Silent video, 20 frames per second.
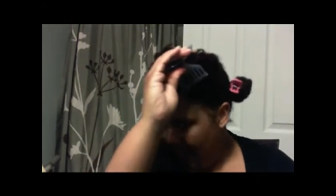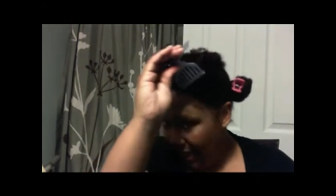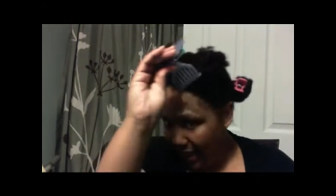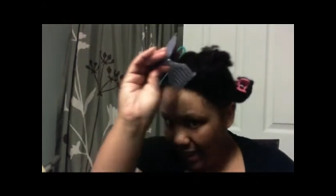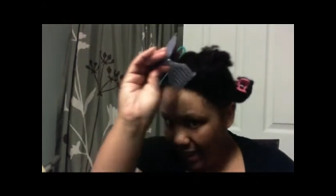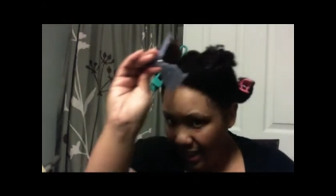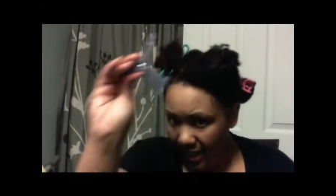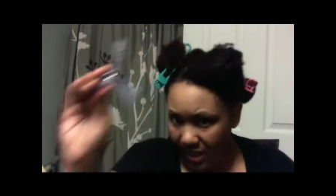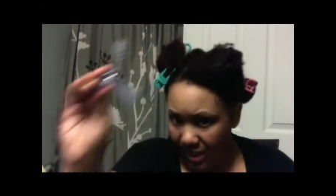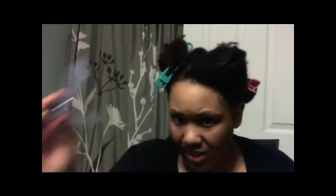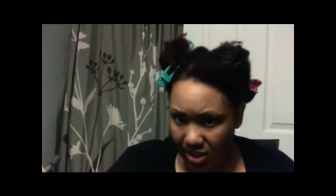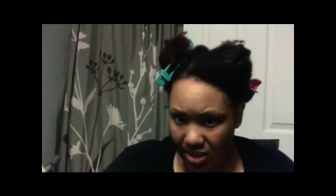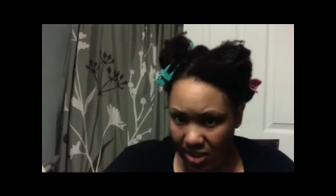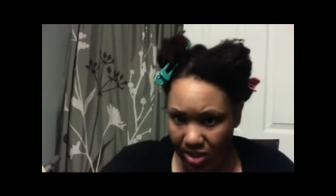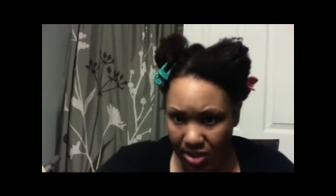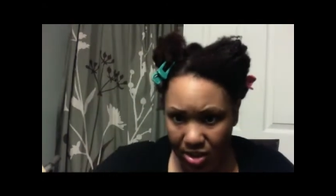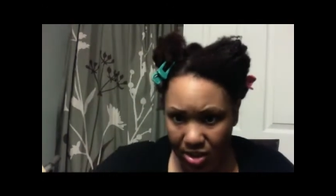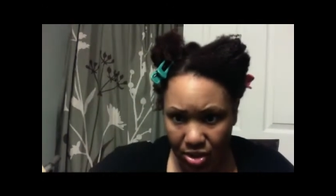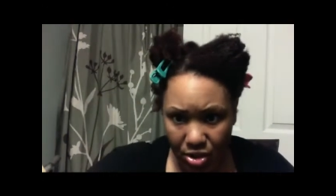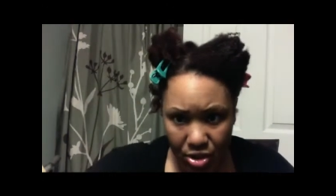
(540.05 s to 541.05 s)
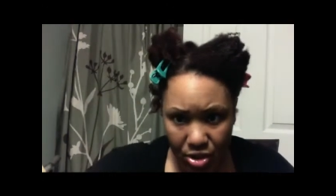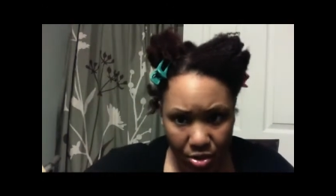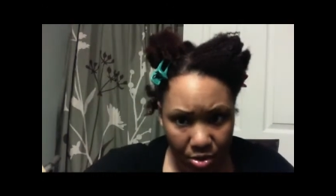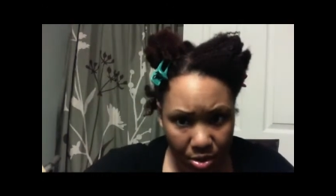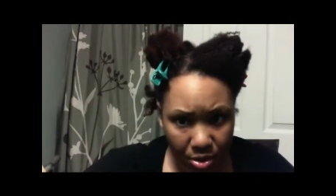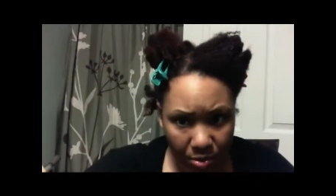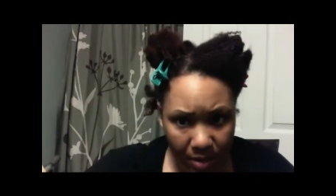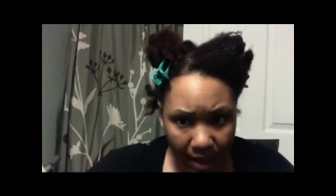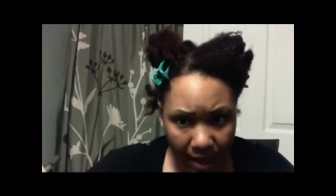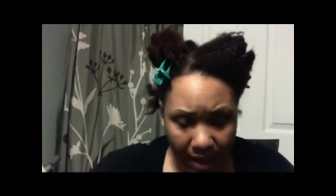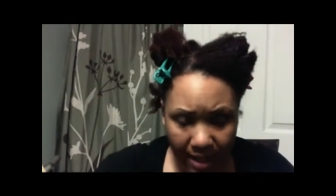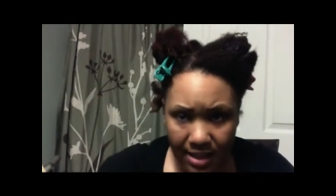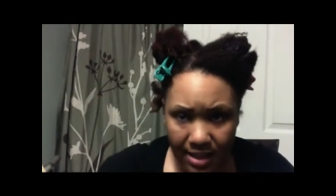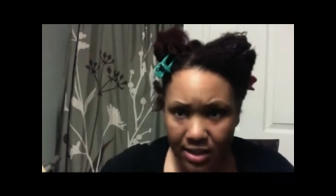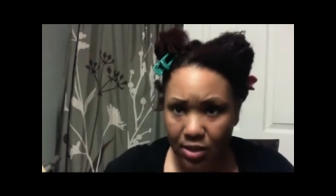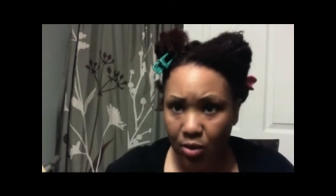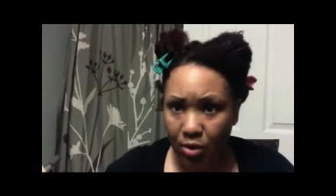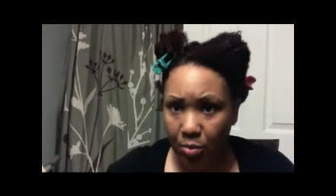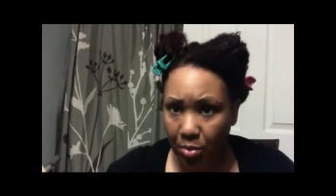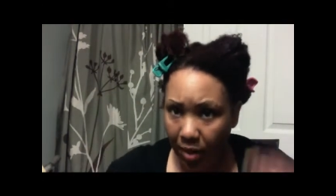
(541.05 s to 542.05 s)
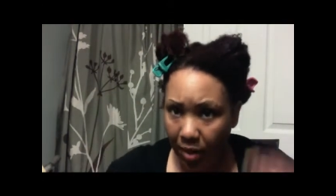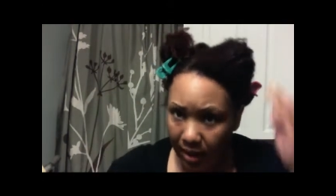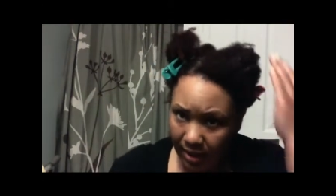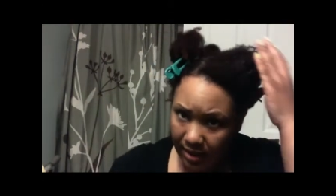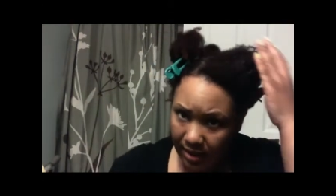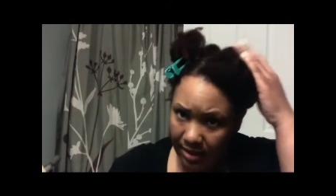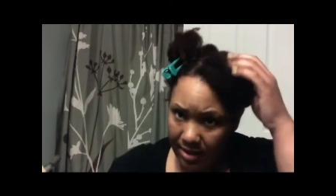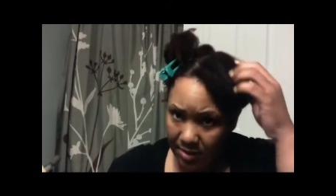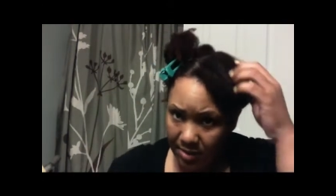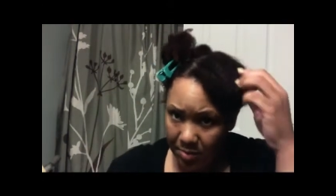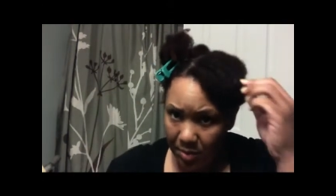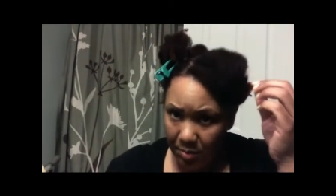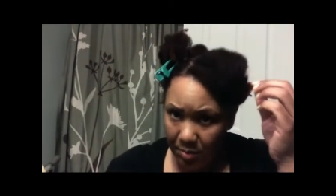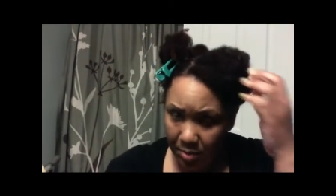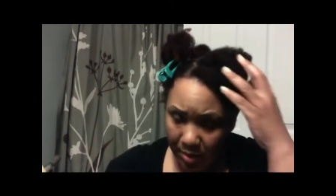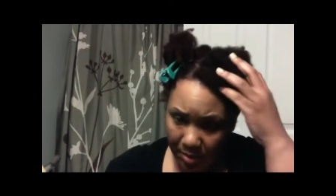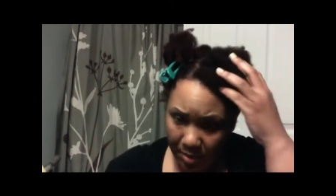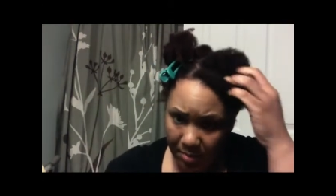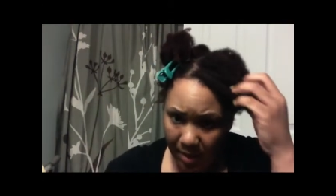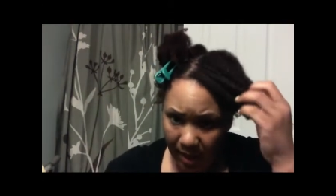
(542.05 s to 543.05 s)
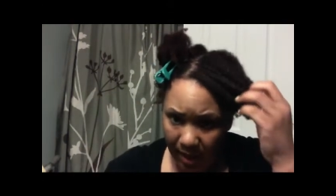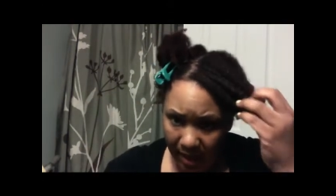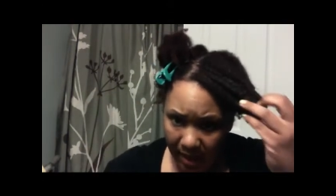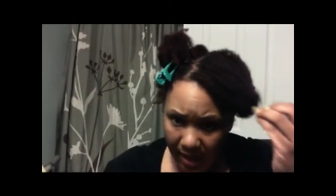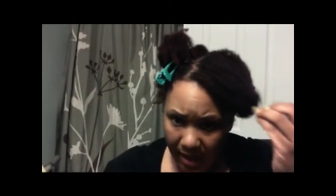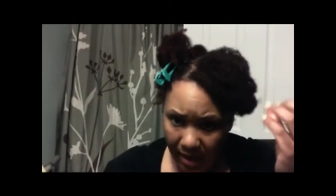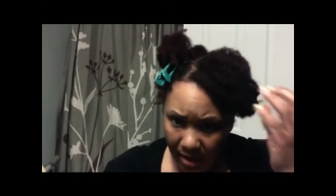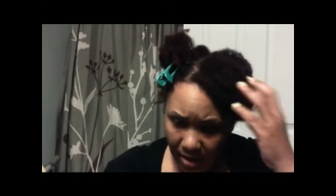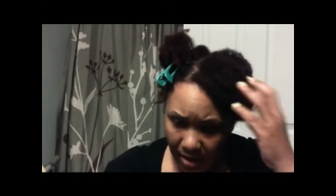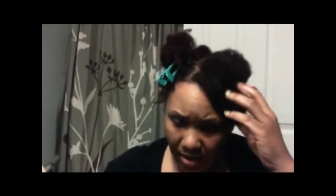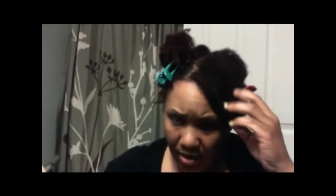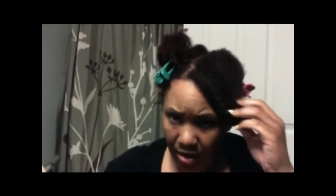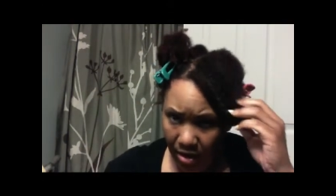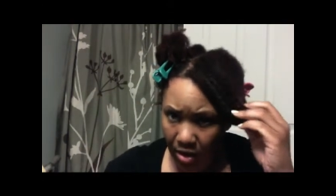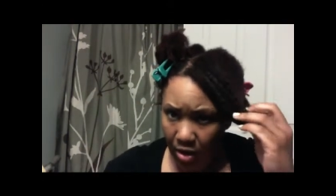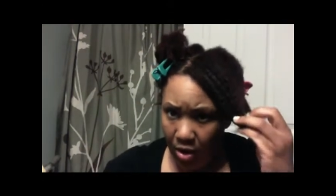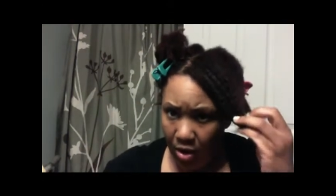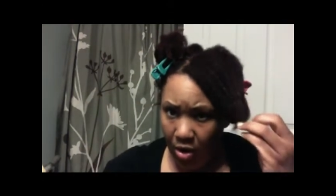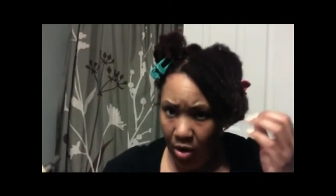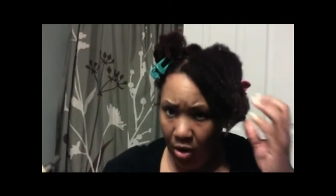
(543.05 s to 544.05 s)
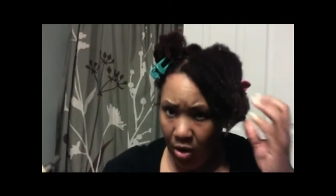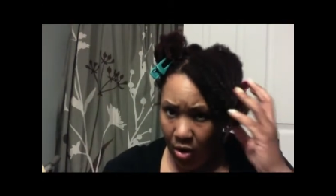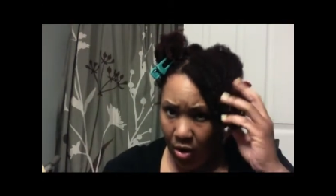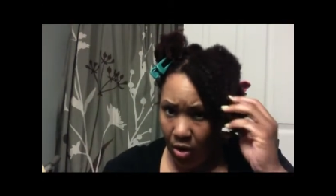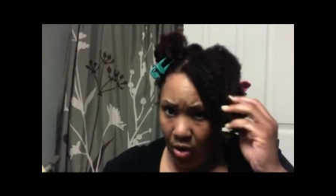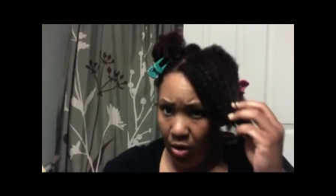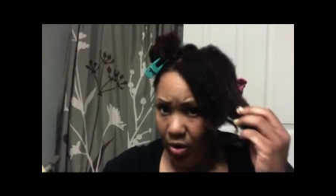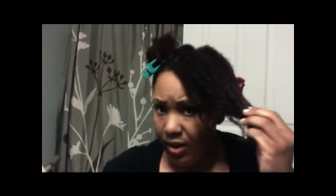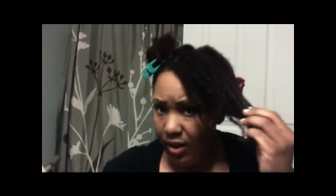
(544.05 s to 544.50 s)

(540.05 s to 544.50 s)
And just to show you guys, no product has been put in my hair or